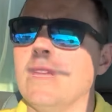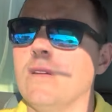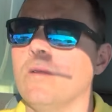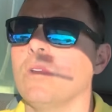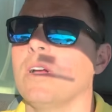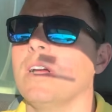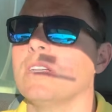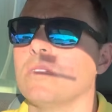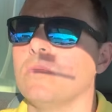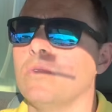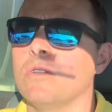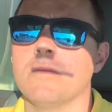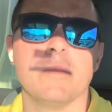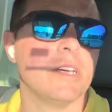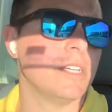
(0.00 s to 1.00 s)
whereas a
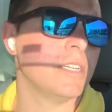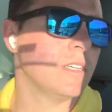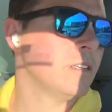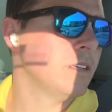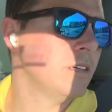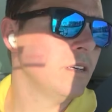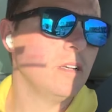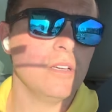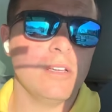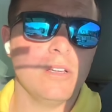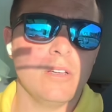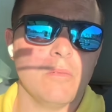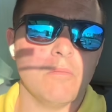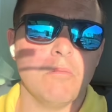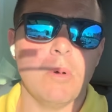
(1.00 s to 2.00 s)
one-man
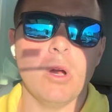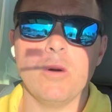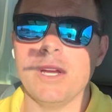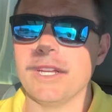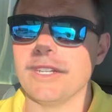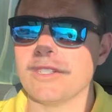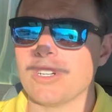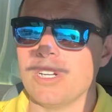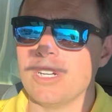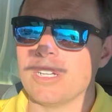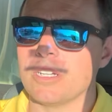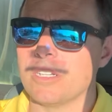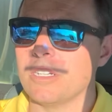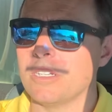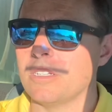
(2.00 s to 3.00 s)
mowing truck,
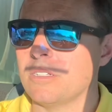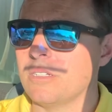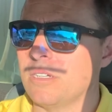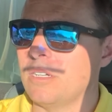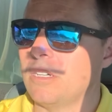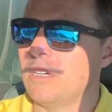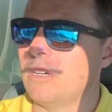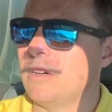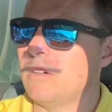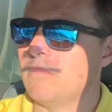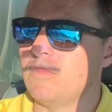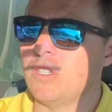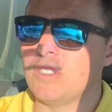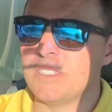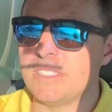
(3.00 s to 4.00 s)

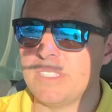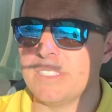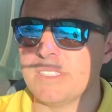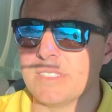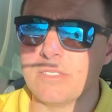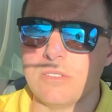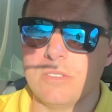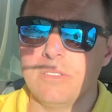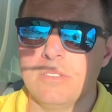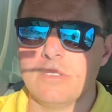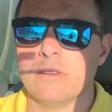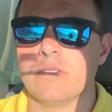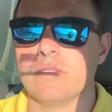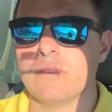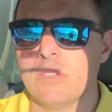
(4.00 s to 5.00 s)
it's seasonal.
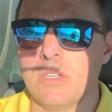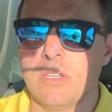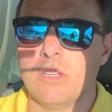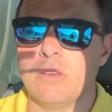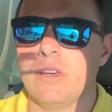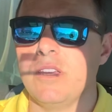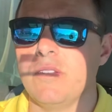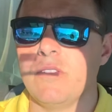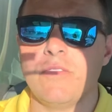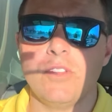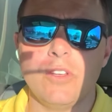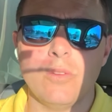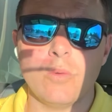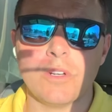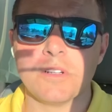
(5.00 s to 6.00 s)
Even if
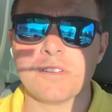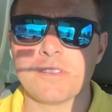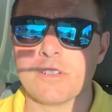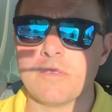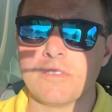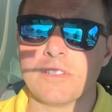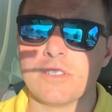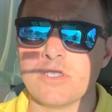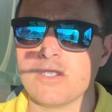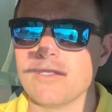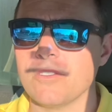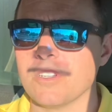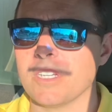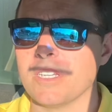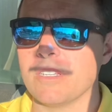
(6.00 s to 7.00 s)
you do winter services, you're
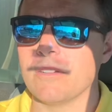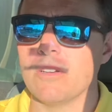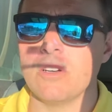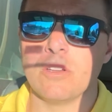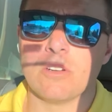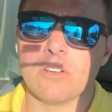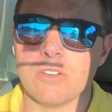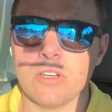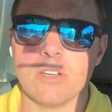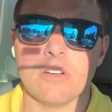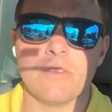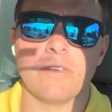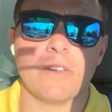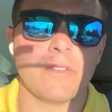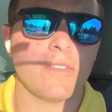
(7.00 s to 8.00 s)
looking at $100,000 to
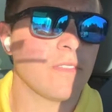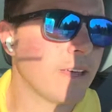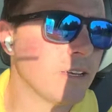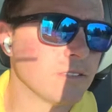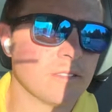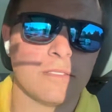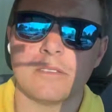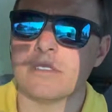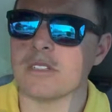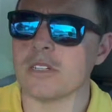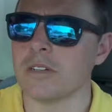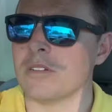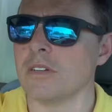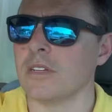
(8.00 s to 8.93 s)
$150,000. So,